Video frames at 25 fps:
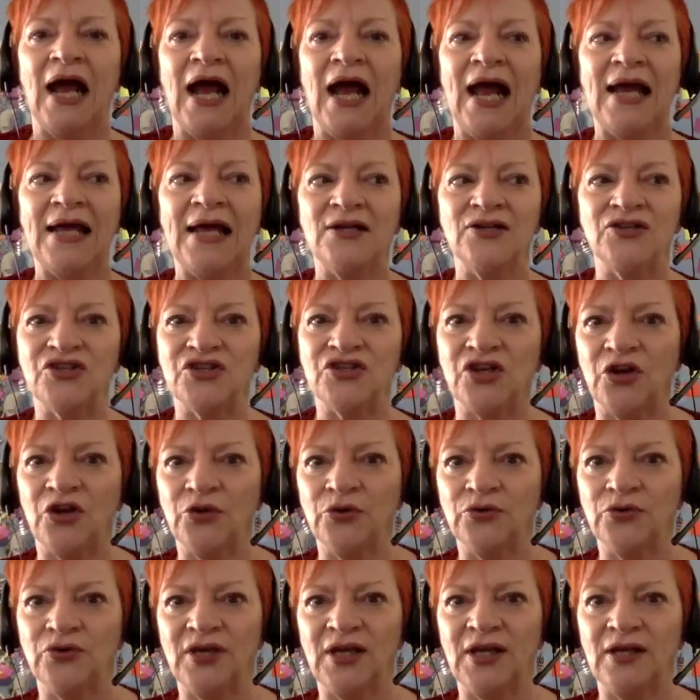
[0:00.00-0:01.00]
And
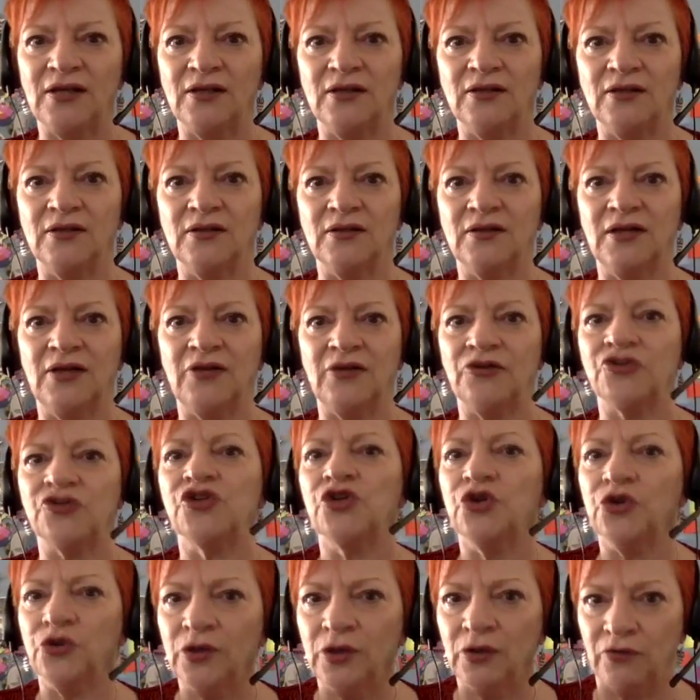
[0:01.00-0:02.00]
so they're a
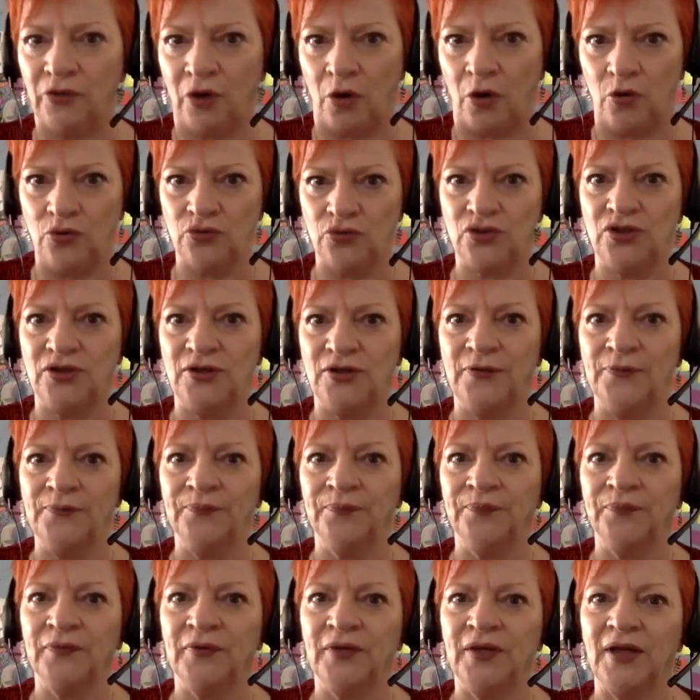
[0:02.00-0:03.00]
2-year-old
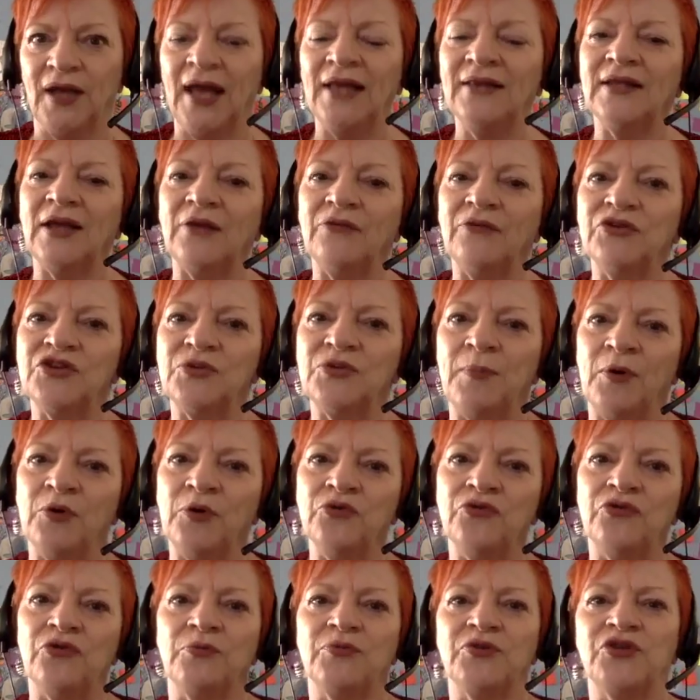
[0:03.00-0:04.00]
and they
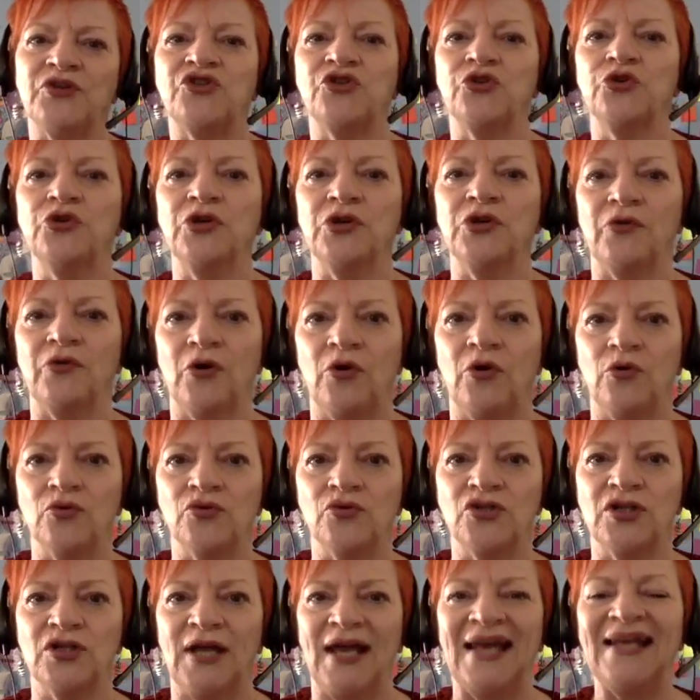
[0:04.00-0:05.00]
respond from the
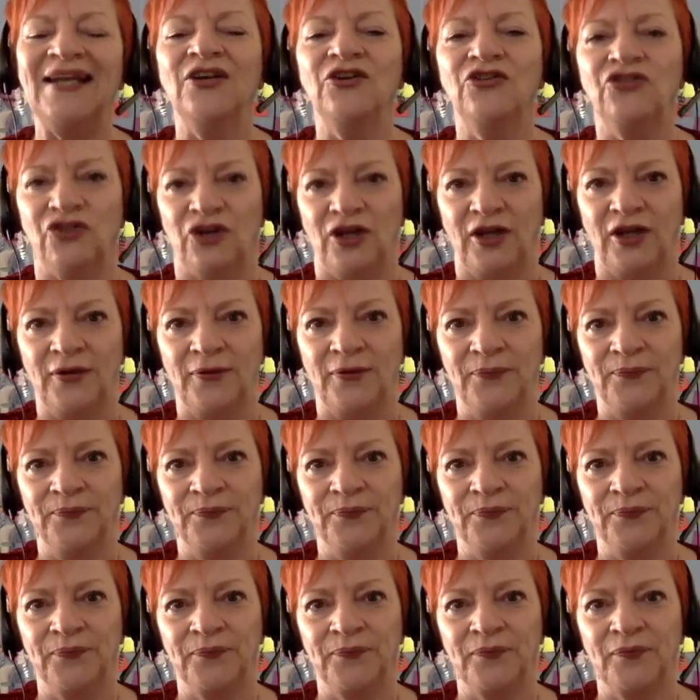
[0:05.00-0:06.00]
2-year-old energy
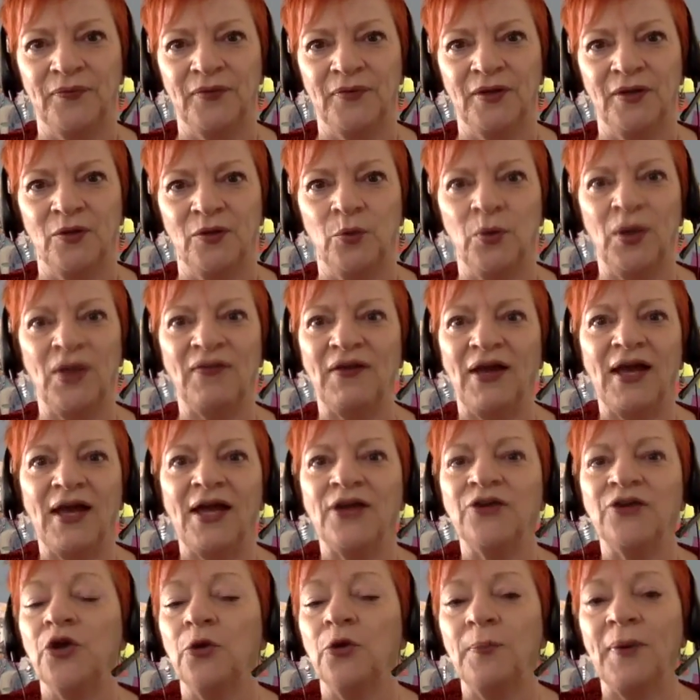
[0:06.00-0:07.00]
where they
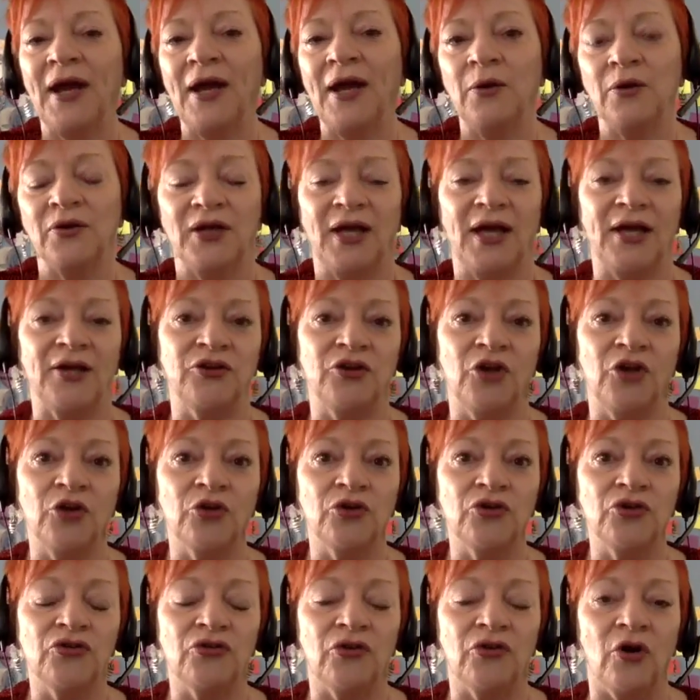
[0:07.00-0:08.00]
had no power, they had no
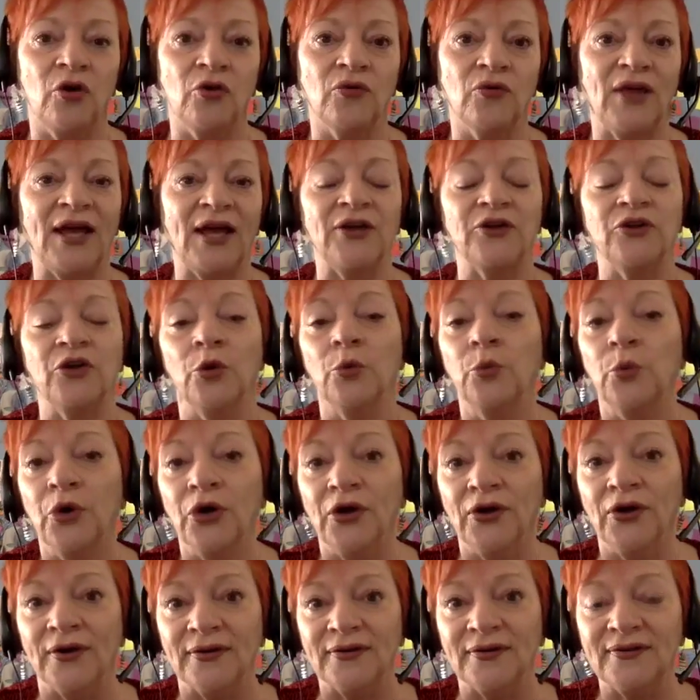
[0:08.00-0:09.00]
control, they had no
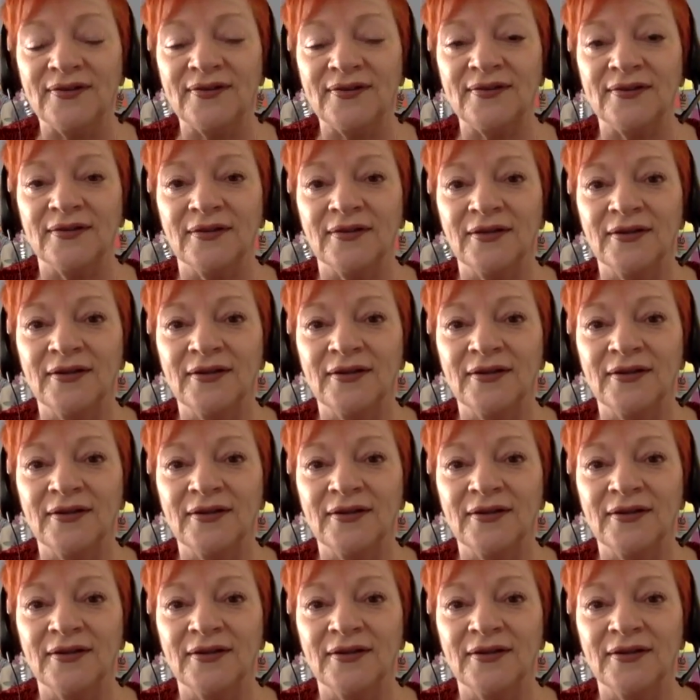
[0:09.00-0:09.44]
words